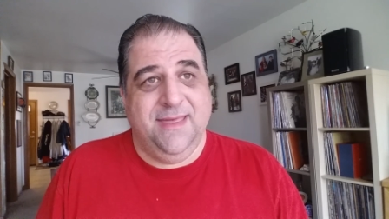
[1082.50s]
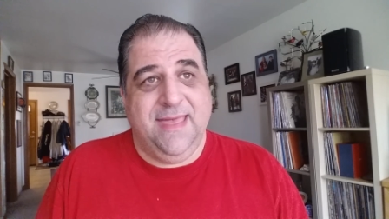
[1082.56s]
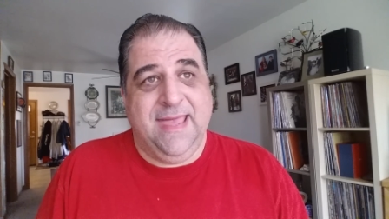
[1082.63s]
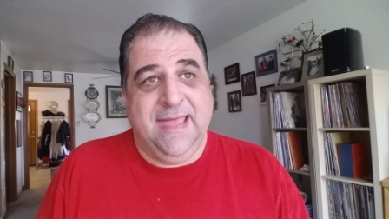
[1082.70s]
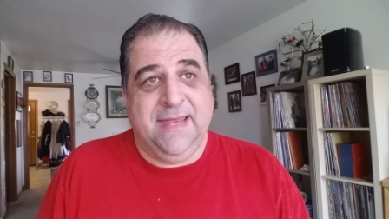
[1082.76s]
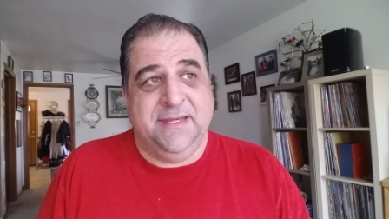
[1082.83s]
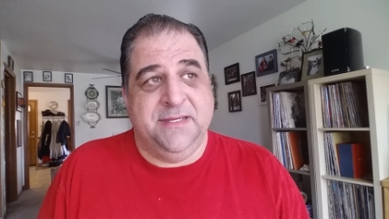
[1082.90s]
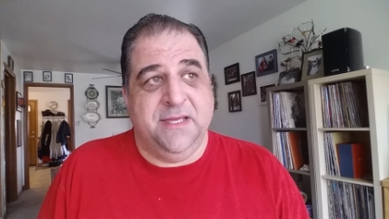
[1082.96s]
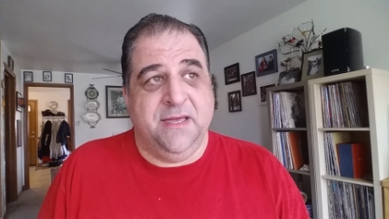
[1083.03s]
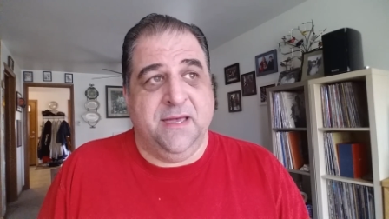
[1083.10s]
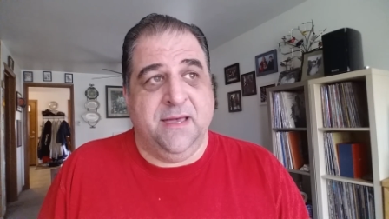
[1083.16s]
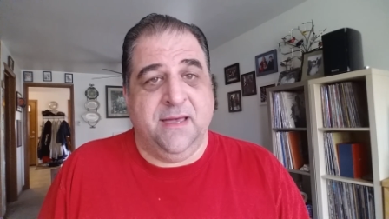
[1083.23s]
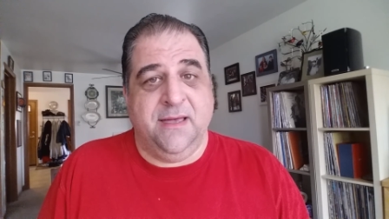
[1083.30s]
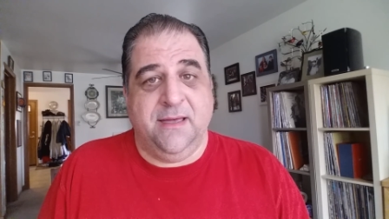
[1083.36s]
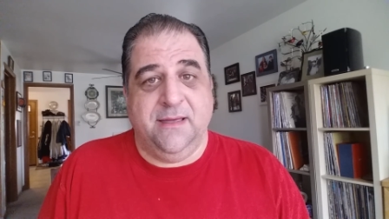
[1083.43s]
and
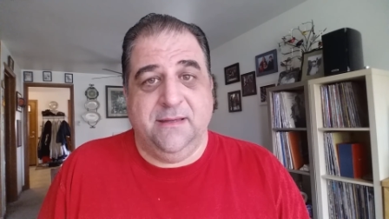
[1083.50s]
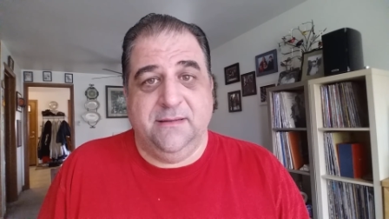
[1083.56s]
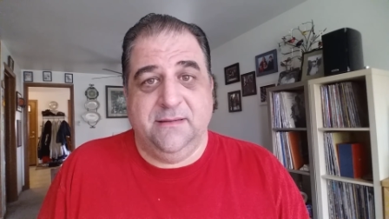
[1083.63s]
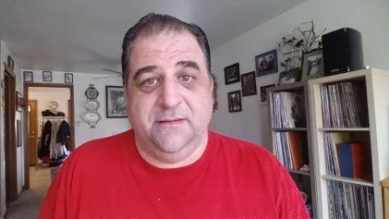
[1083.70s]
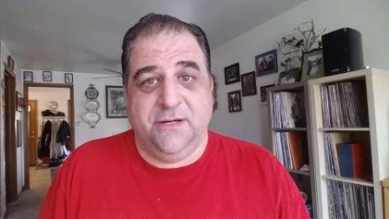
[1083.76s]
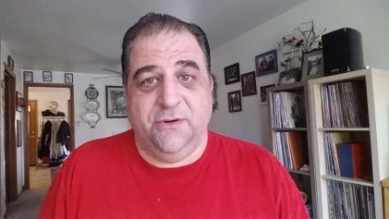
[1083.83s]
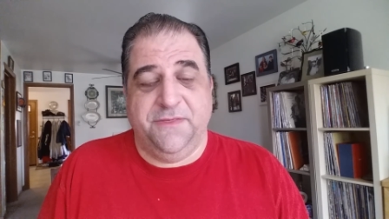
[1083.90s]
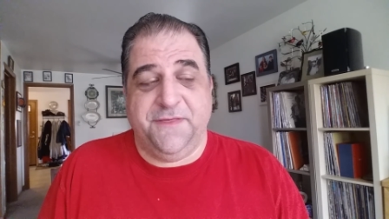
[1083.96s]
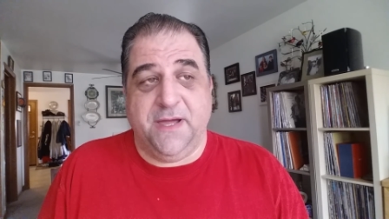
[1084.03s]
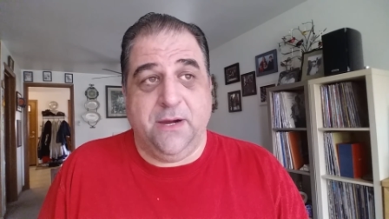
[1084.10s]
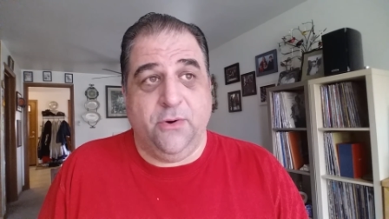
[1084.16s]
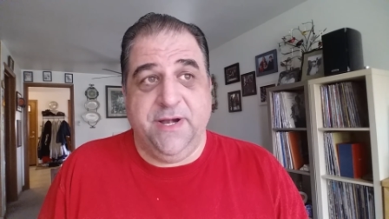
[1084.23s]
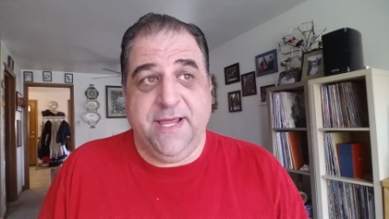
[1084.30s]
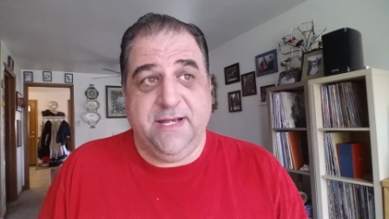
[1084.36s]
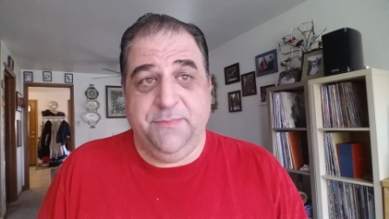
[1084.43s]
uh, her
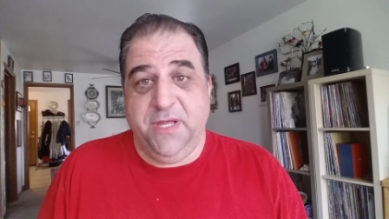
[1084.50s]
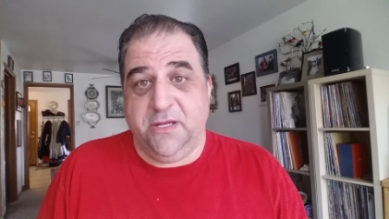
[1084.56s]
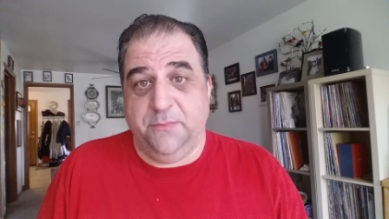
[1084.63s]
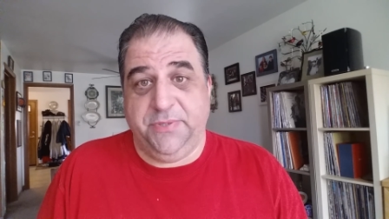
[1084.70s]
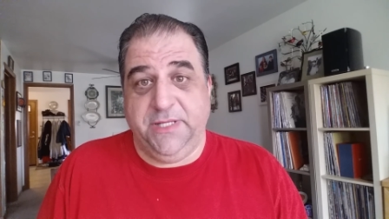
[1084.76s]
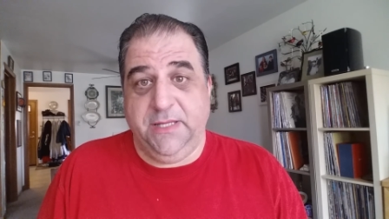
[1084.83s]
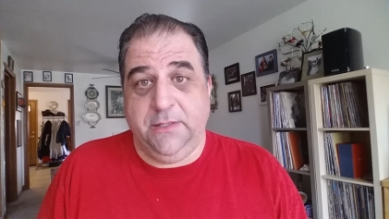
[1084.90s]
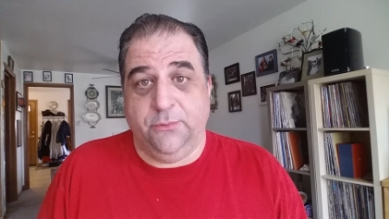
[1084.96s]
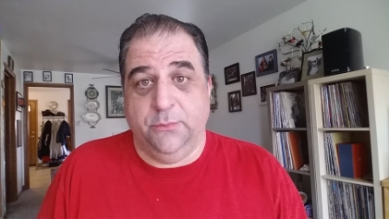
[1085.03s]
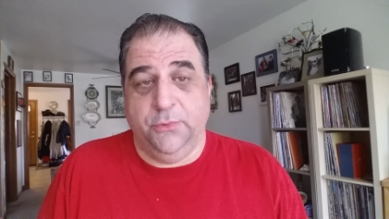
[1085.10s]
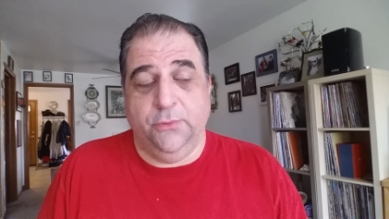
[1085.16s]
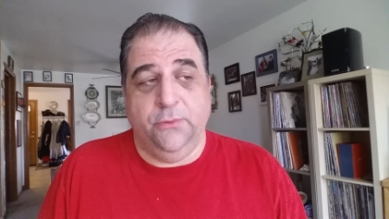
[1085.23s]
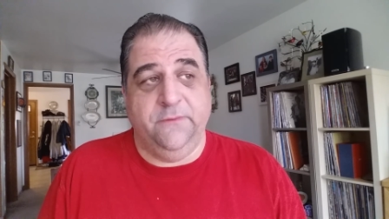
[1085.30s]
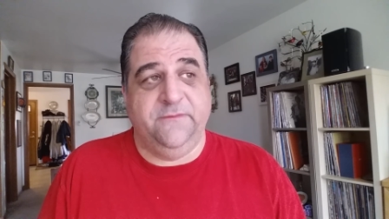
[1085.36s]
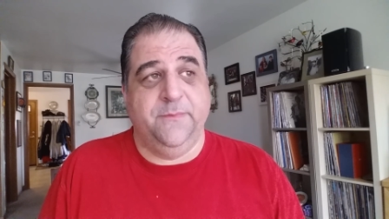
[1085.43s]
thyroid had to be completely
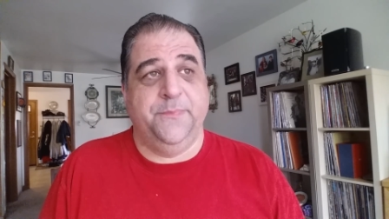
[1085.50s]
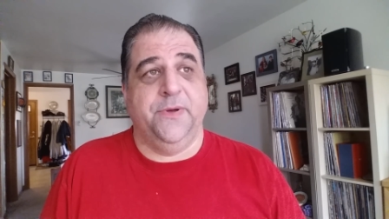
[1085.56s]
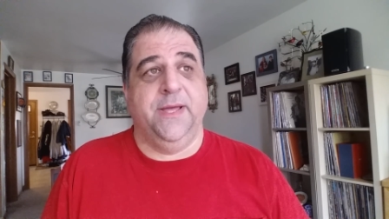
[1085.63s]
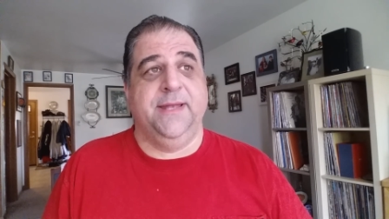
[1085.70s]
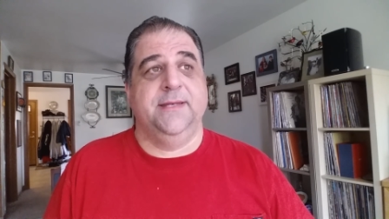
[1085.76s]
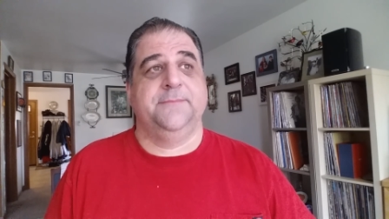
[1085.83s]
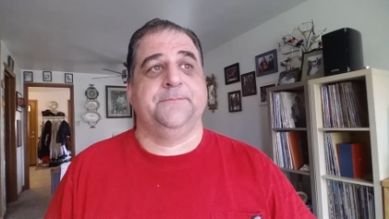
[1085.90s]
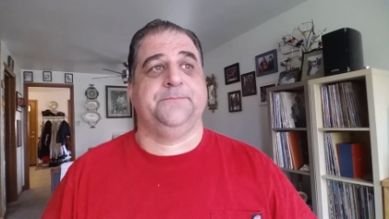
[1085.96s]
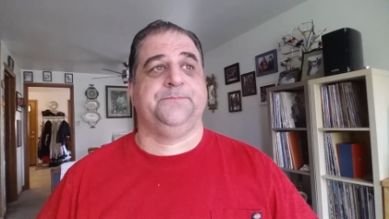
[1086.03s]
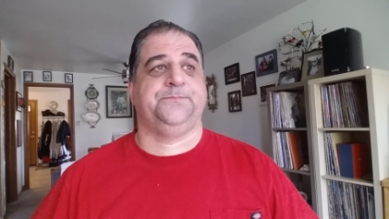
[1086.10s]
removed but